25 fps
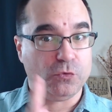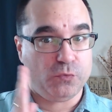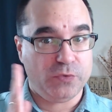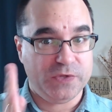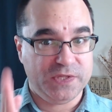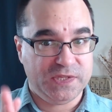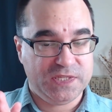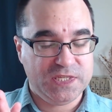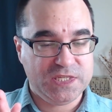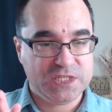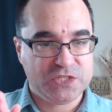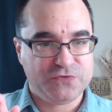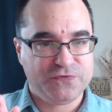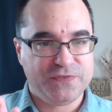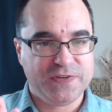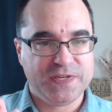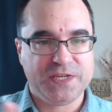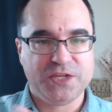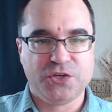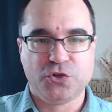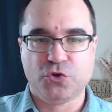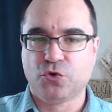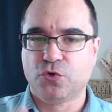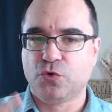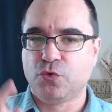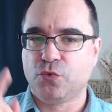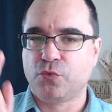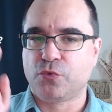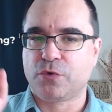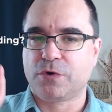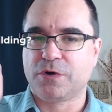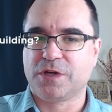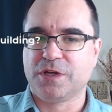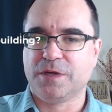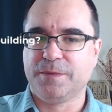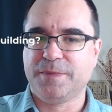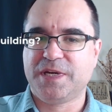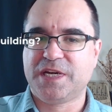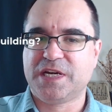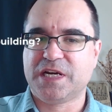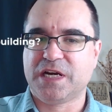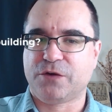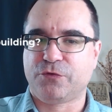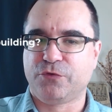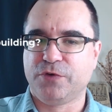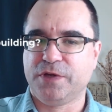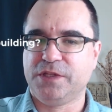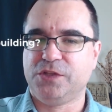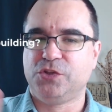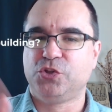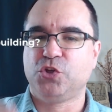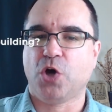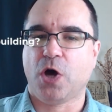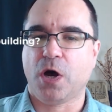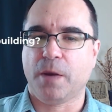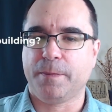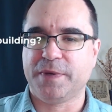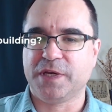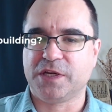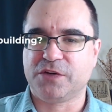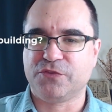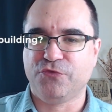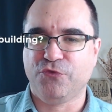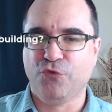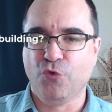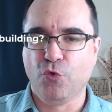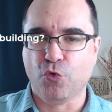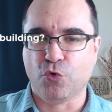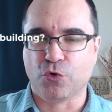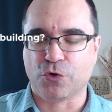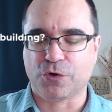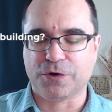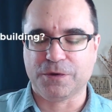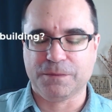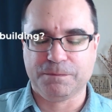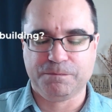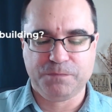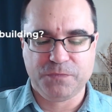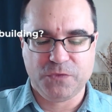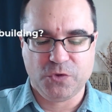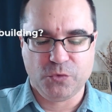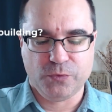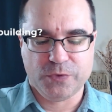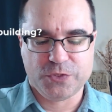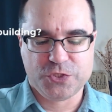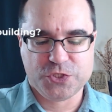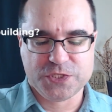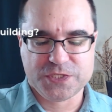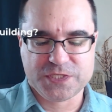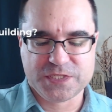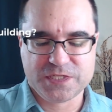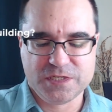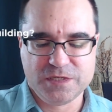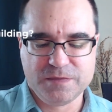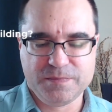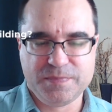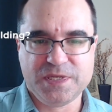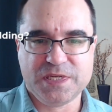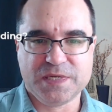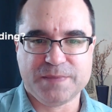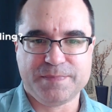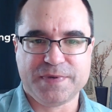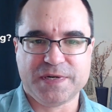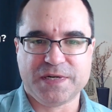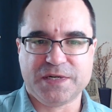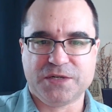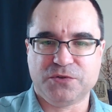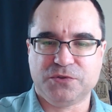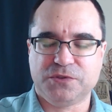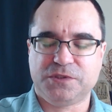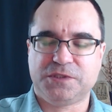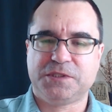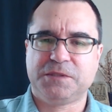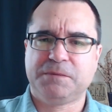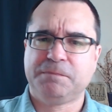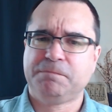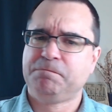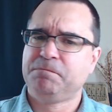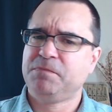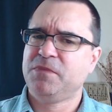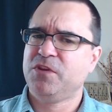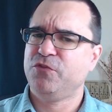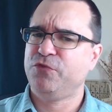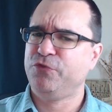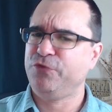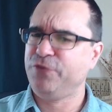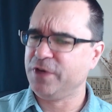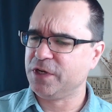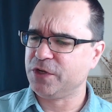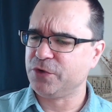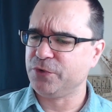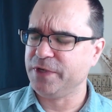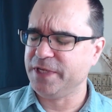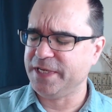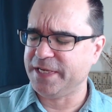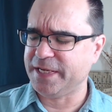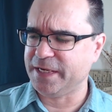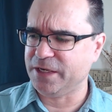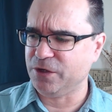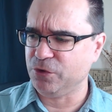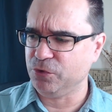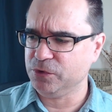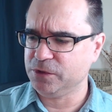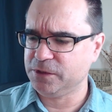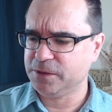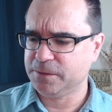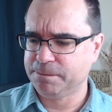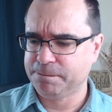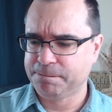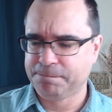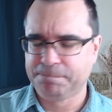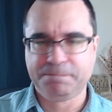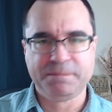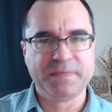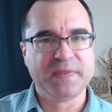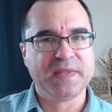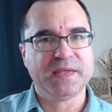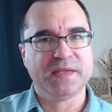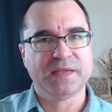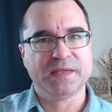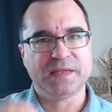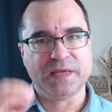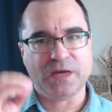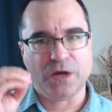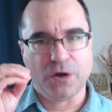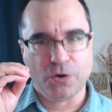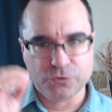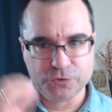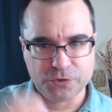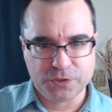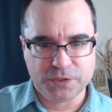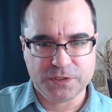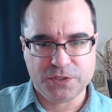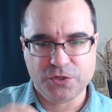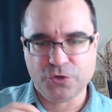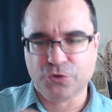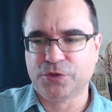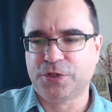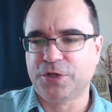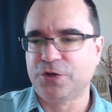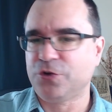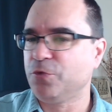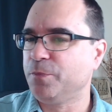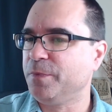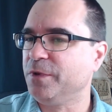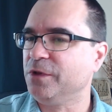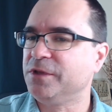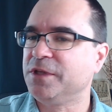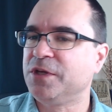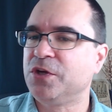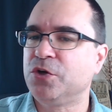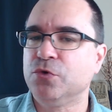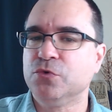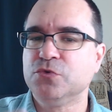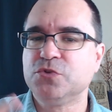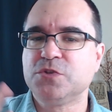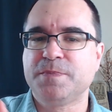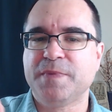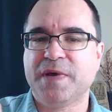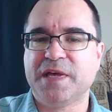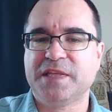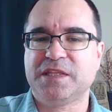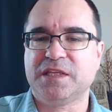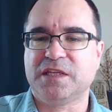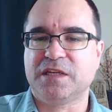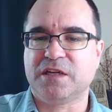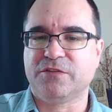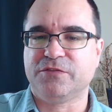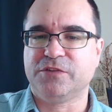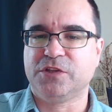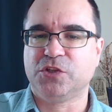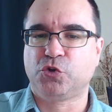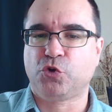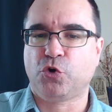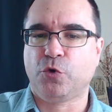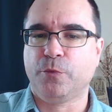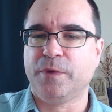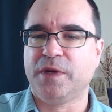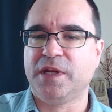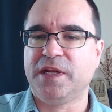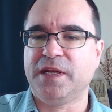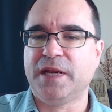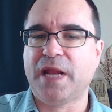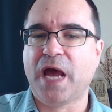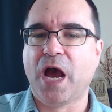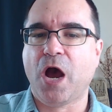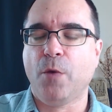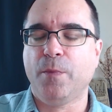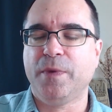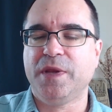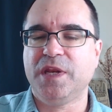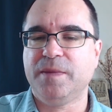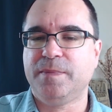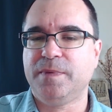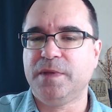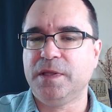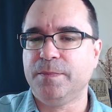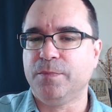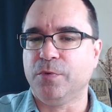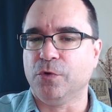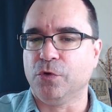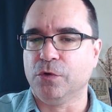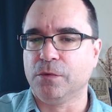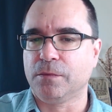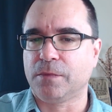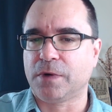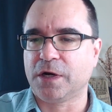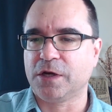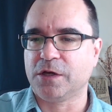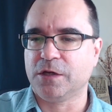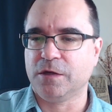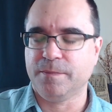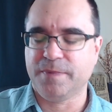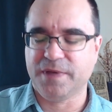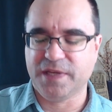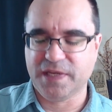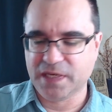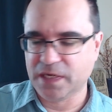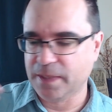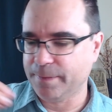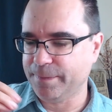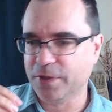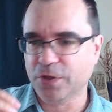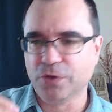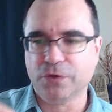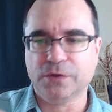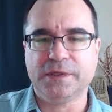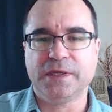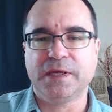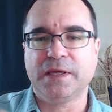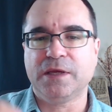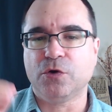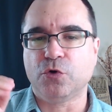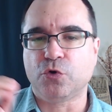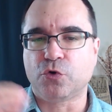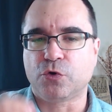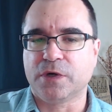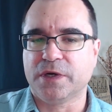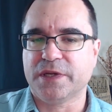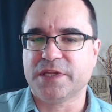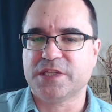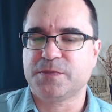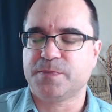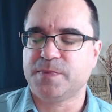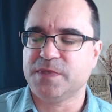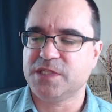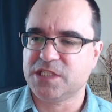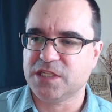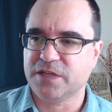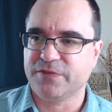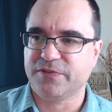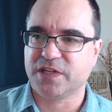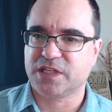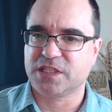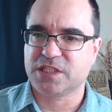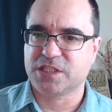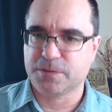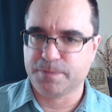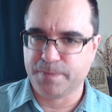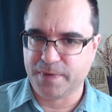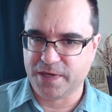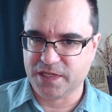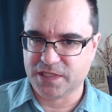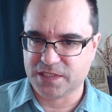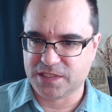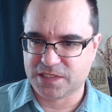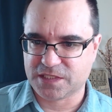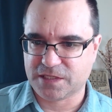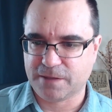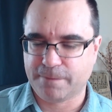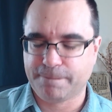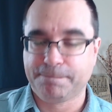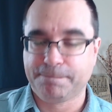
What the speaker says: with this video we're going to be covering topic 4, which is going to be about figuring out on the Ontario Building Code's method of determining how many people are going to be in a building or in a specific space.